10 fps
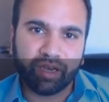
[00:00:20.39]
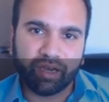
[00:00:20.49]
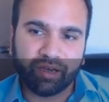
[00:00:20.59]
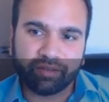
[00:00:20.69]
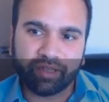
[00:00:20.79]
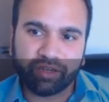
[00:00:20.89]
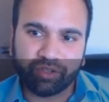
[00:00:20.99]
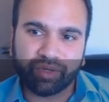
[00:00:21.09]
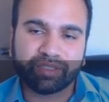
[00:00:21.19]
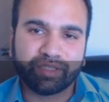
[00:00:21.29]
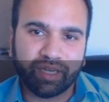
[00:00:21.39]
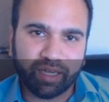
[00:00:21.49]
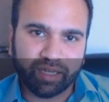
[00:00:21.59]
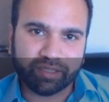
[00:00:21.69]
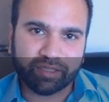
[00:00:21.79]
uh, that
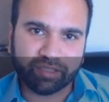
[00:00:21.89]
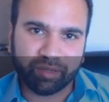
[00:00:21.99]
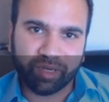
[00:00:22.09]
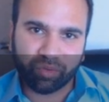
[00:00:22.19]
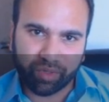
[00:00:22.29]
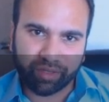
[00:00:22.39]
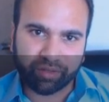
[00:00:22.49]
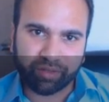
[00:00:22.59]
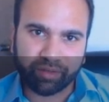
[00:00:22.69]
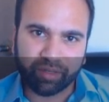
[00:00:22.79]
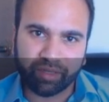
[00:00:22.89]
USCIS has come out with.